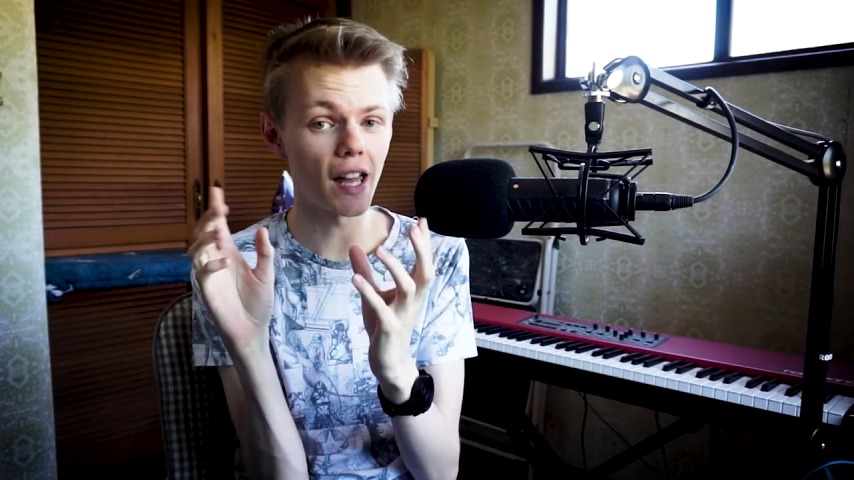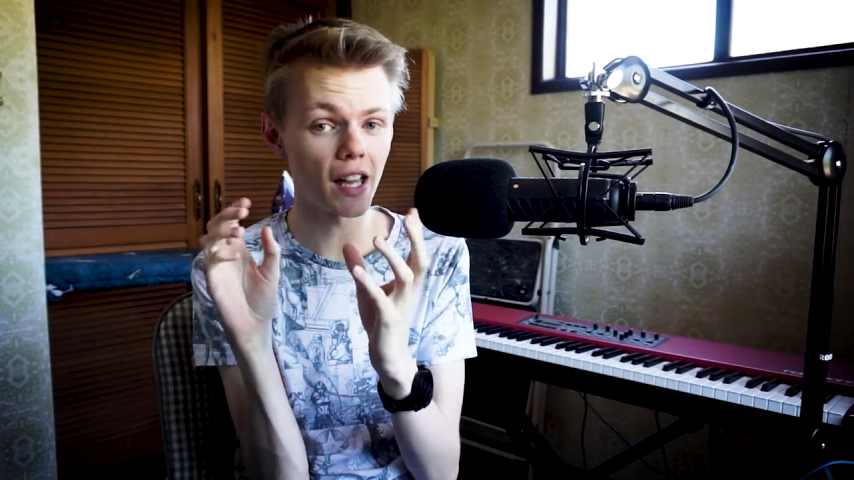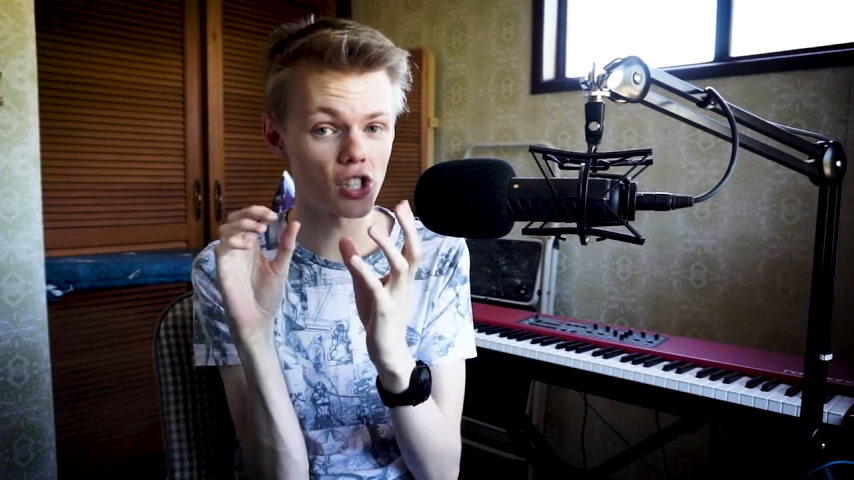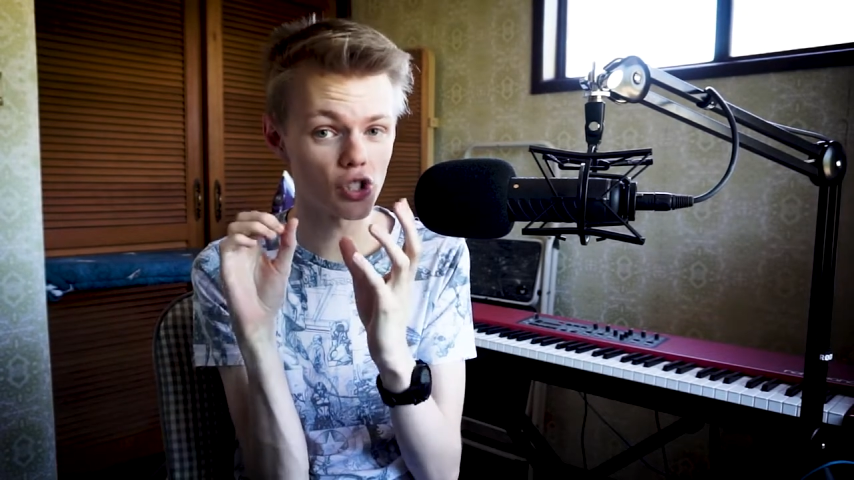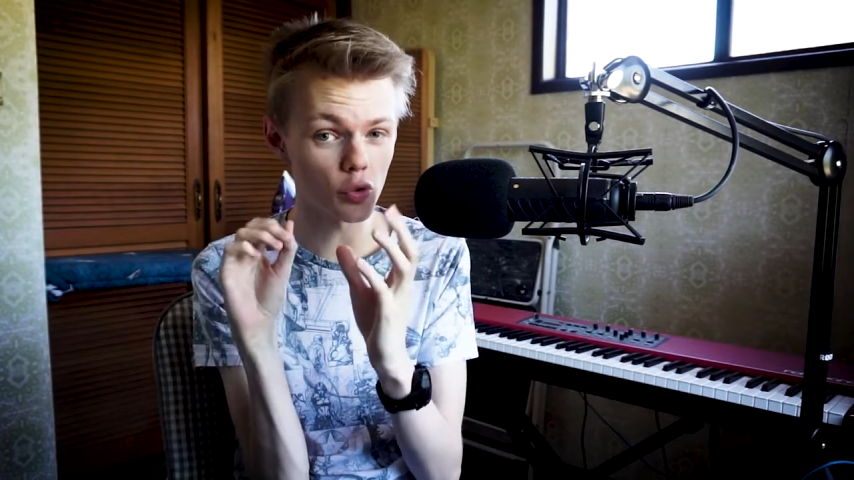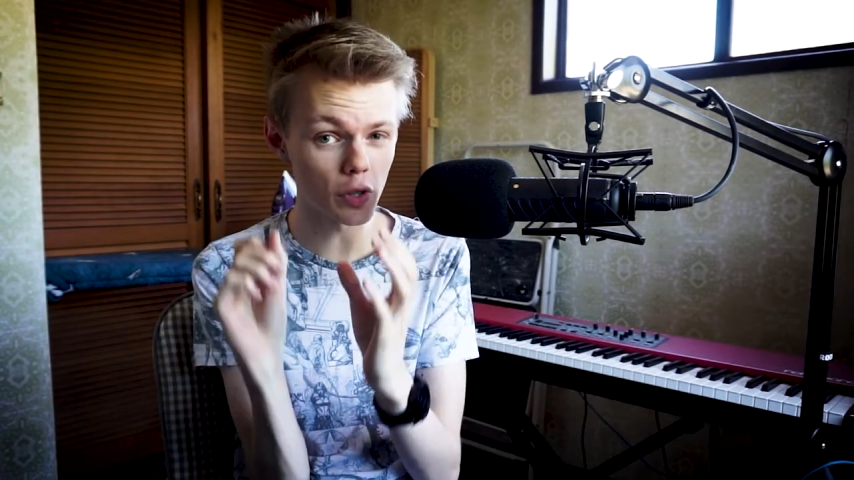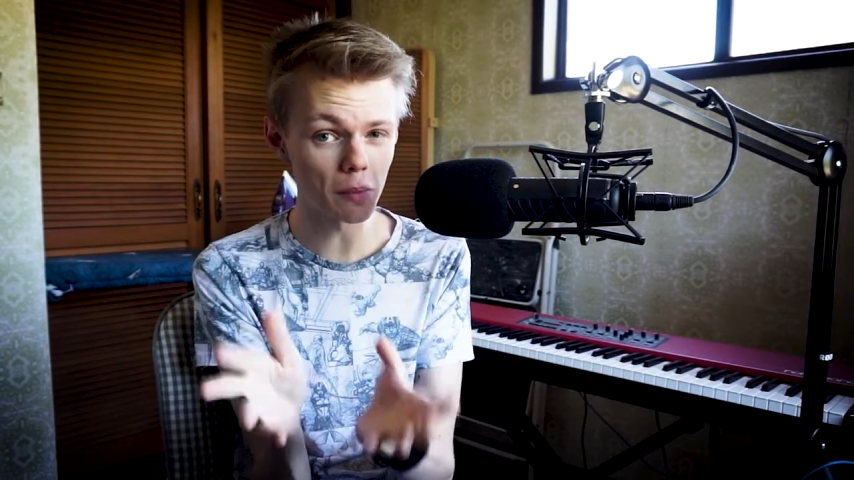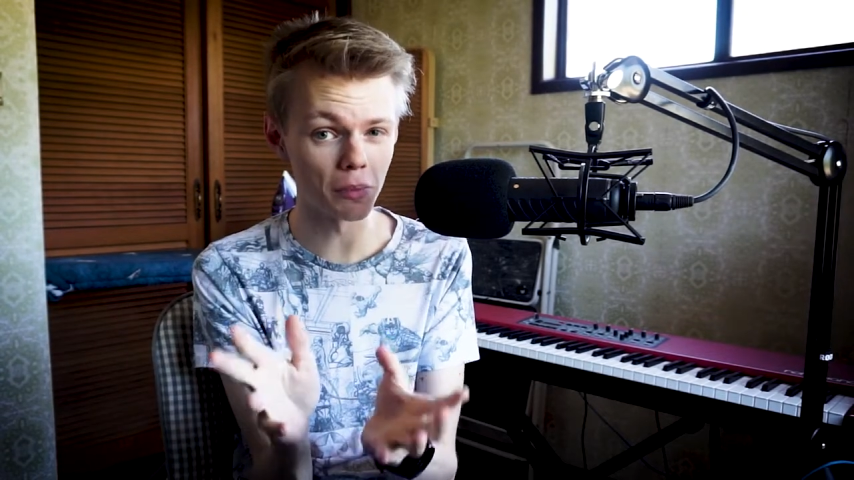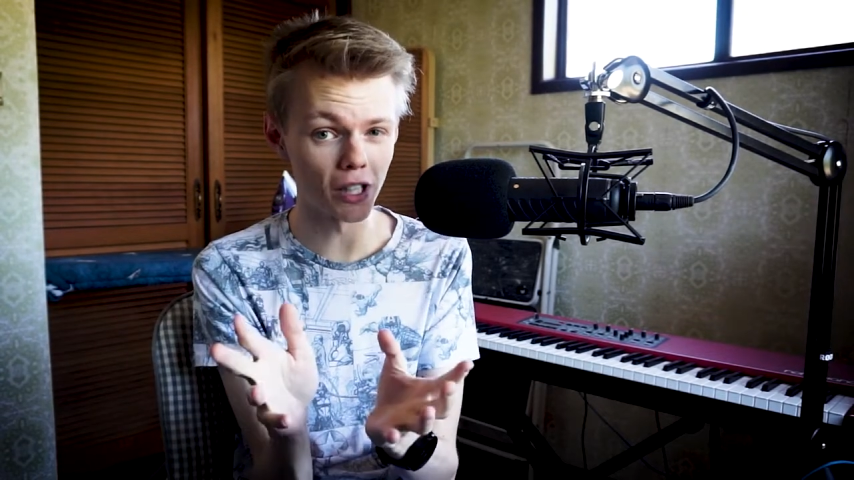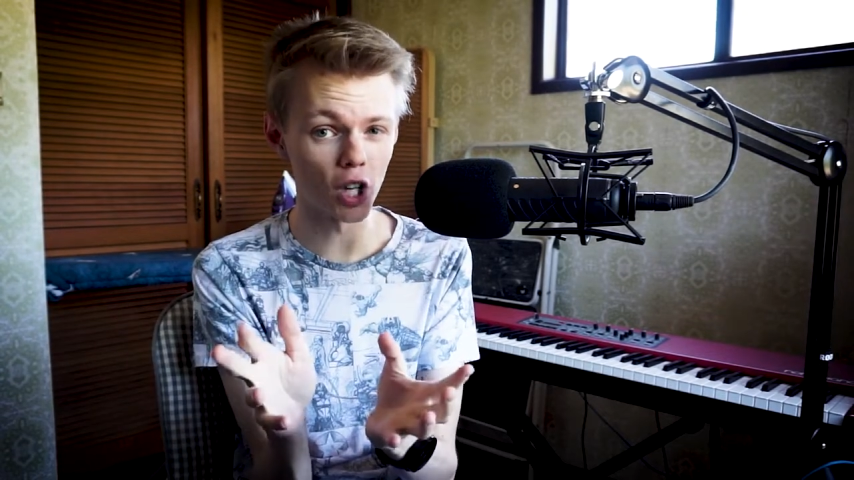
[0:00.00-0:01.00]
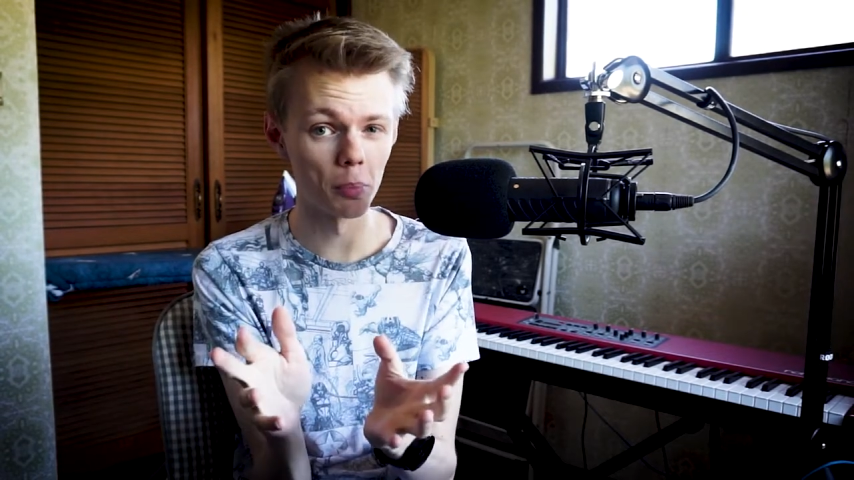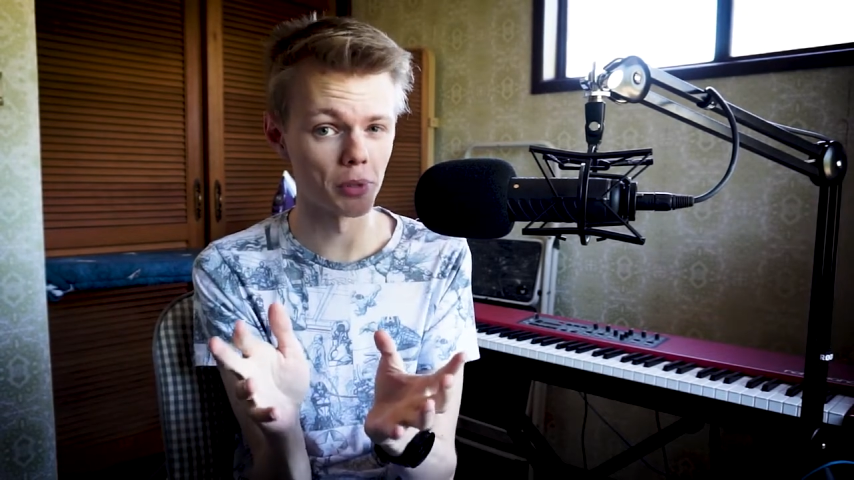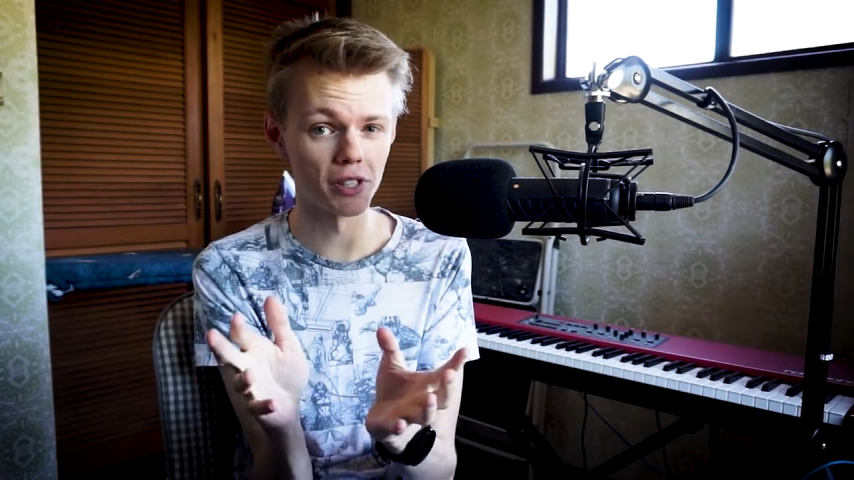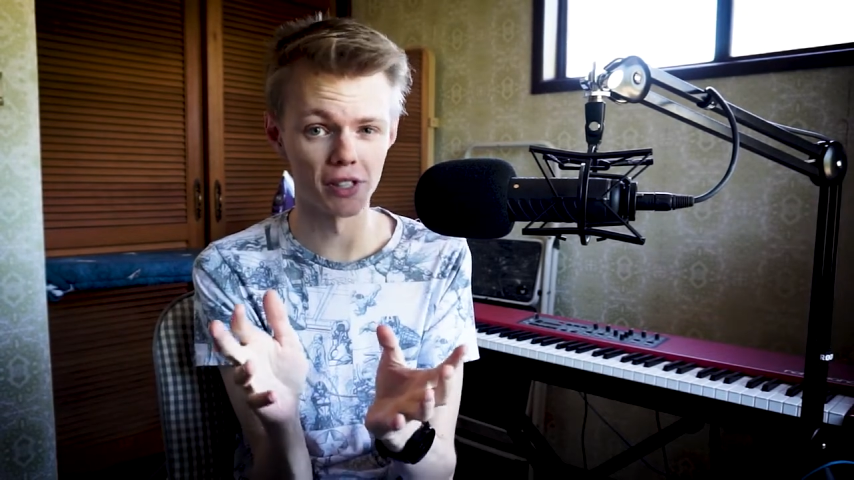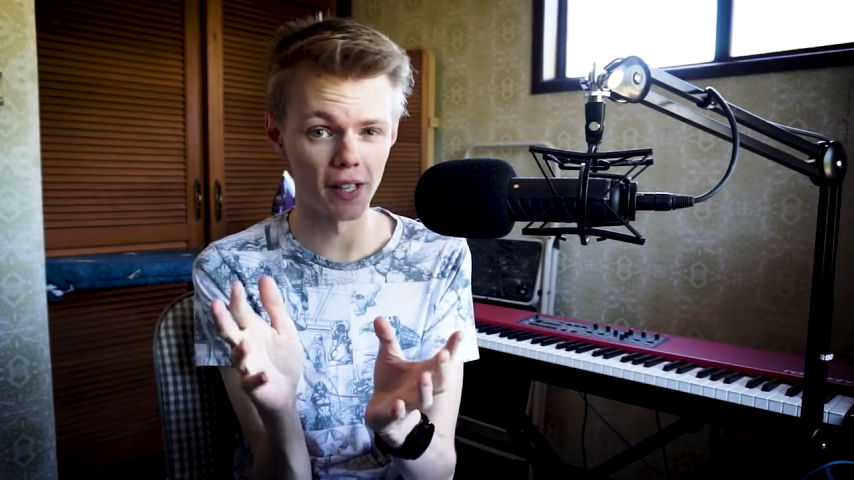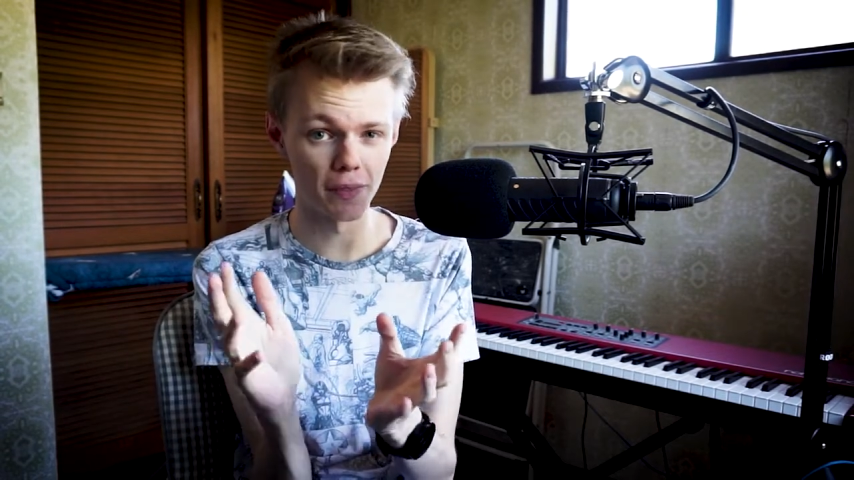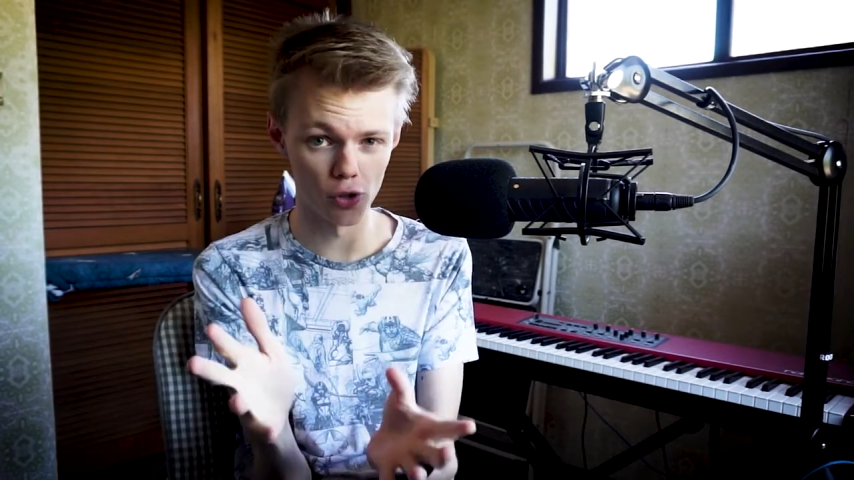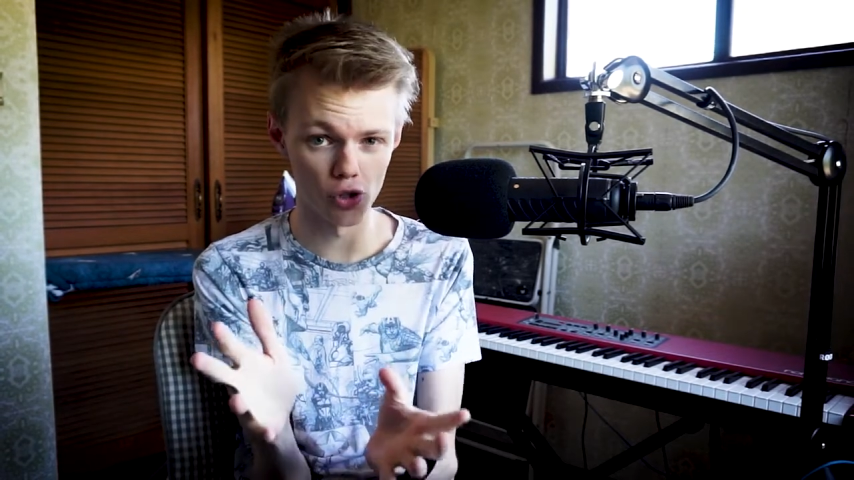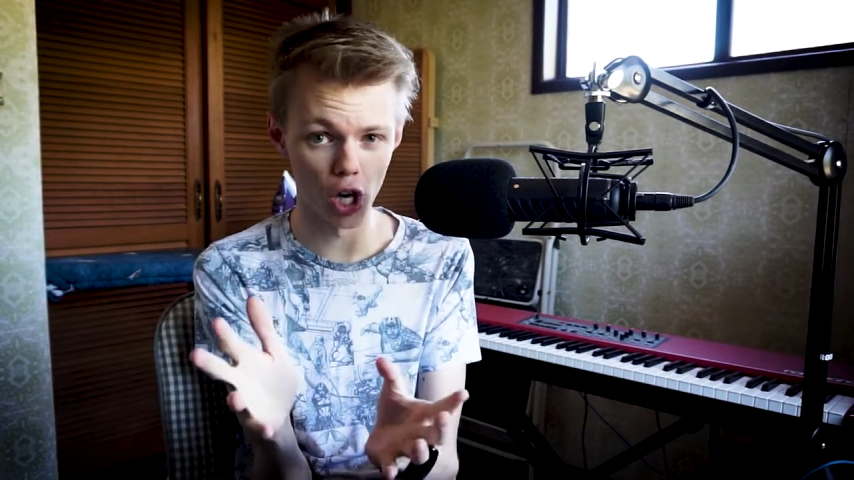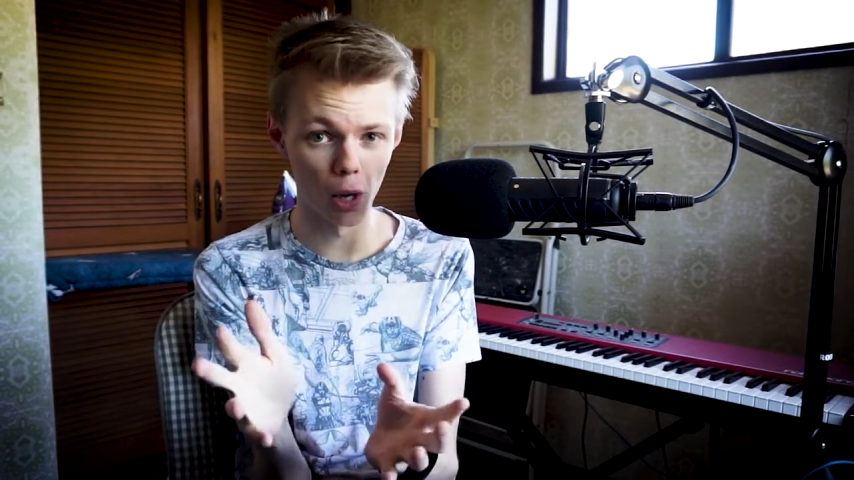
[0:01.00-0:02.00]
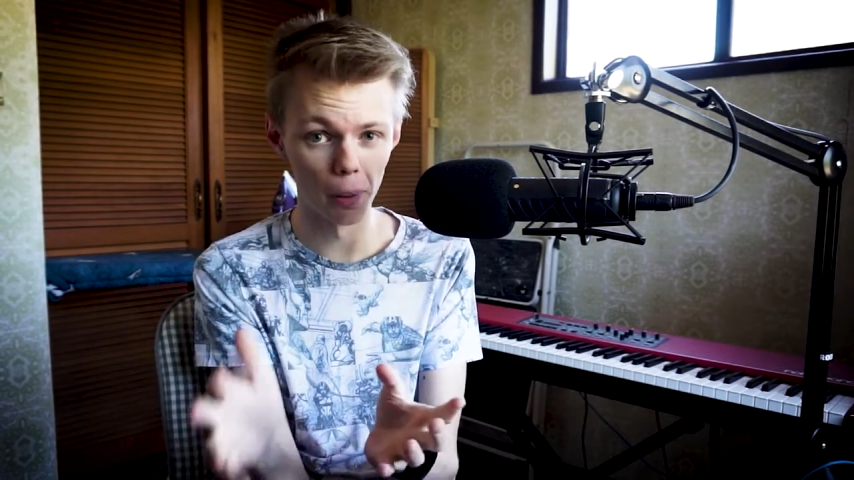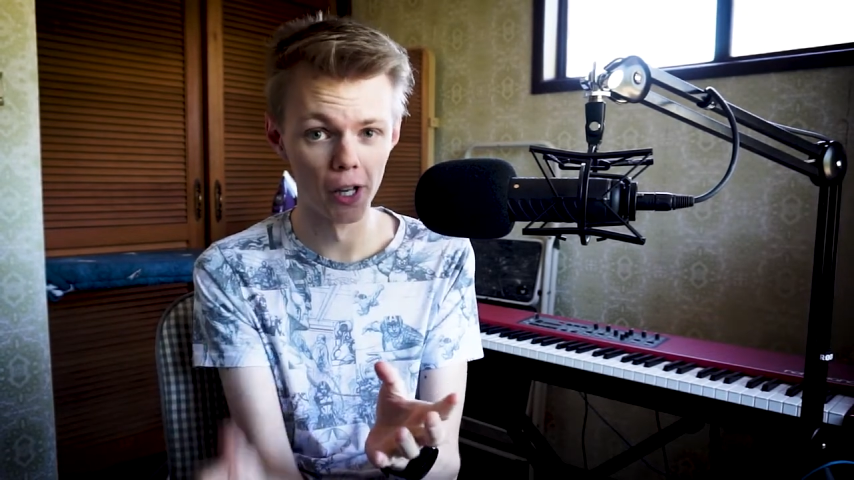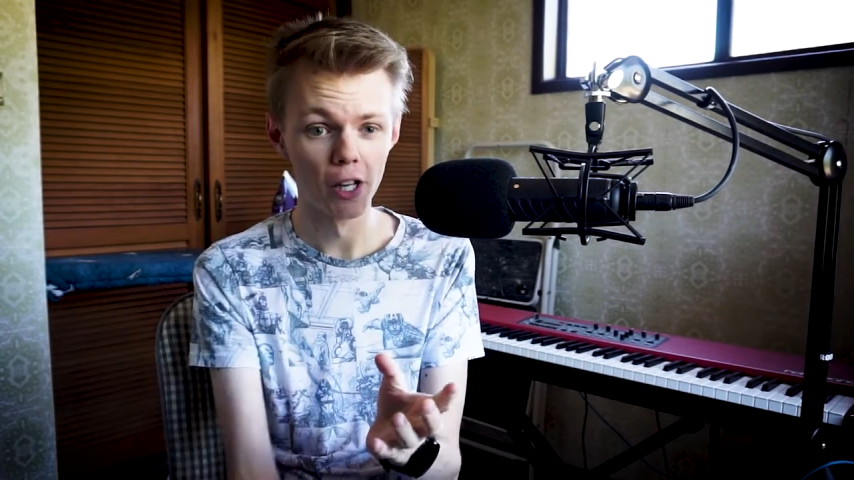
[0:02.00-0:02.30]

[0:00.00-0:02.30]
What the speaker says: extremely competent at their job